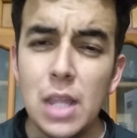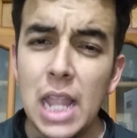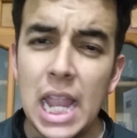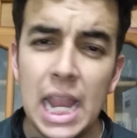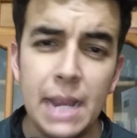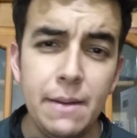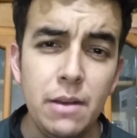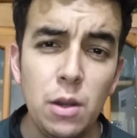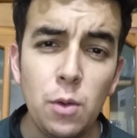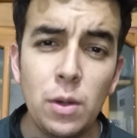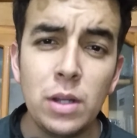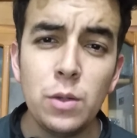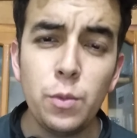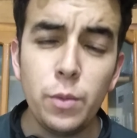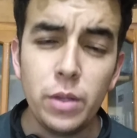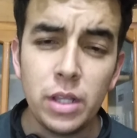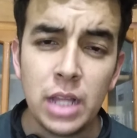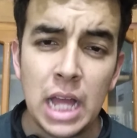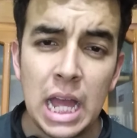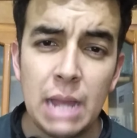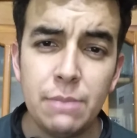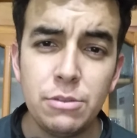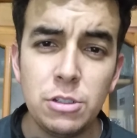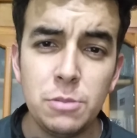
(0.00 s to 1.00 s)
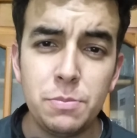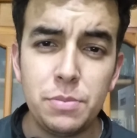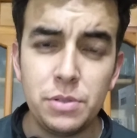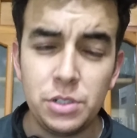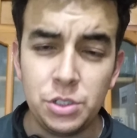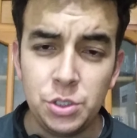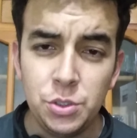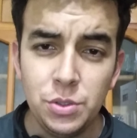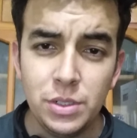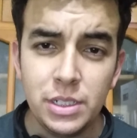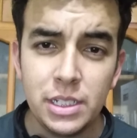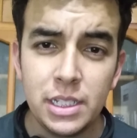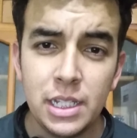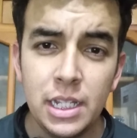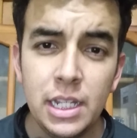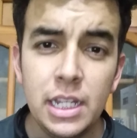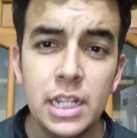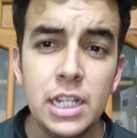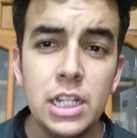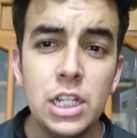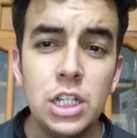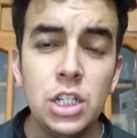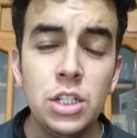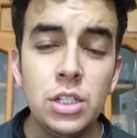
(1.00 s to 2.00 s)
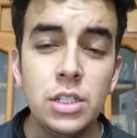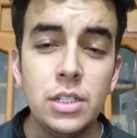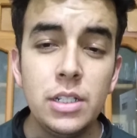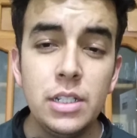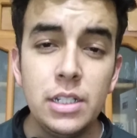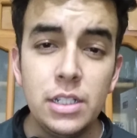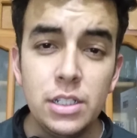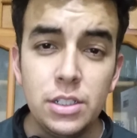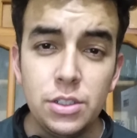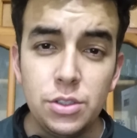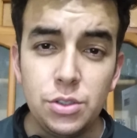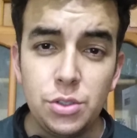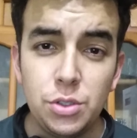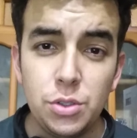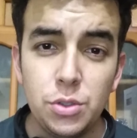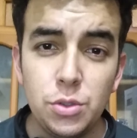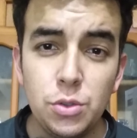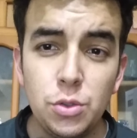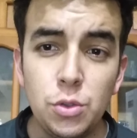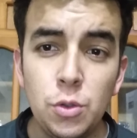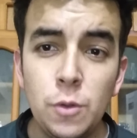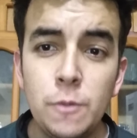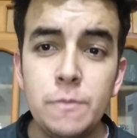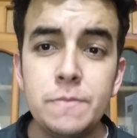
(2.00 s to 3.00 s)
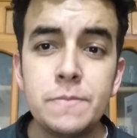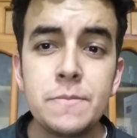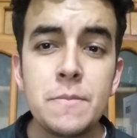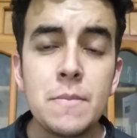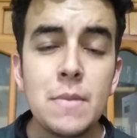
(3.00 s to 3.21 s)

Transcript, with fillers: Everyone will have the opportunity to